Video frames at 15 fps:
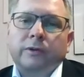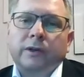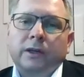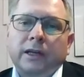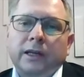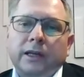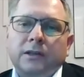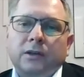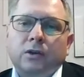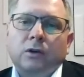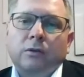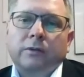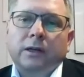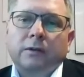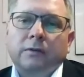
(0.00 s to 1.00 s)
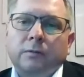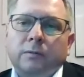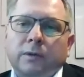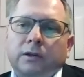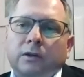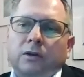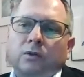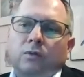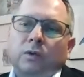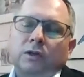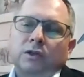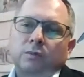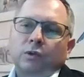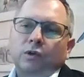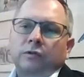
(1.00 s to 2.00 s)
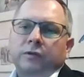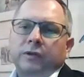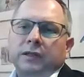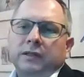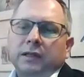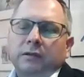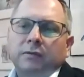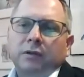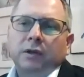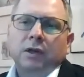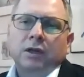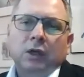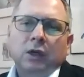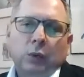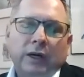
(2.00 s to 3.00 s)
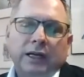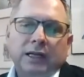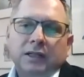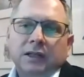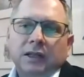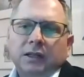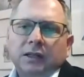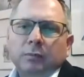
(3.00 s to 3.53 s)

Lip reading: 3 days ago where we were at 1.37. Why is that